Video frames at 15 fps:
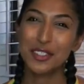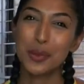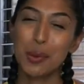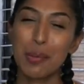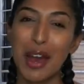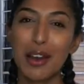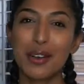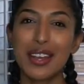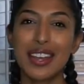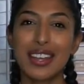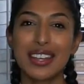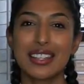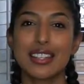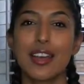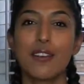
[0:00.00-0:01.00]
to you about
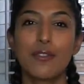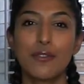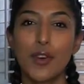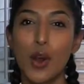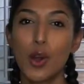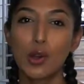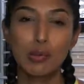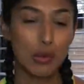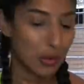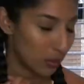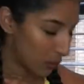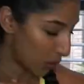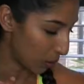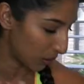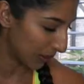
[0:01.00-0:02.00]
is
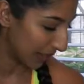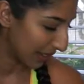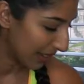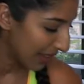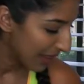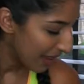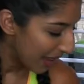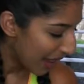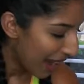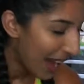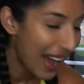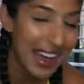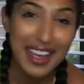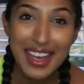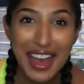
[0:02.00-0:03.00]
foam rolling.
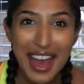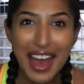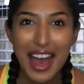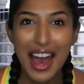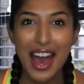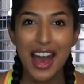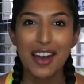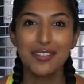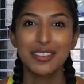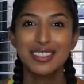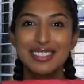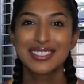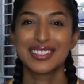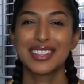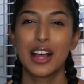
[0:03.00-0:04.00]
I
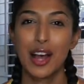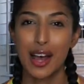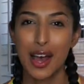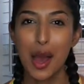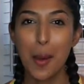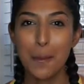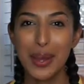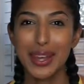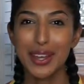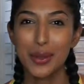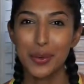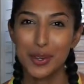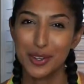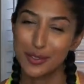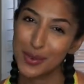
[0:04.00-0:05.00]
have a
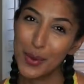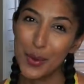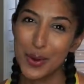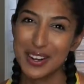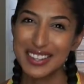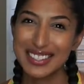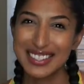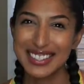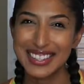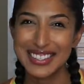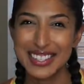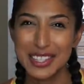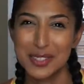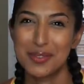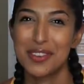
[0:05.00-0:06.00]
pink one of course
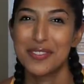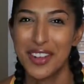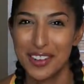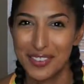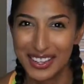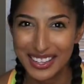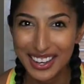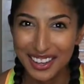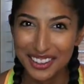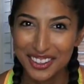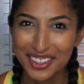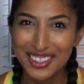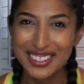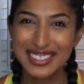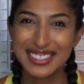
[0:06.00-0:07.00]
because it's my favorite color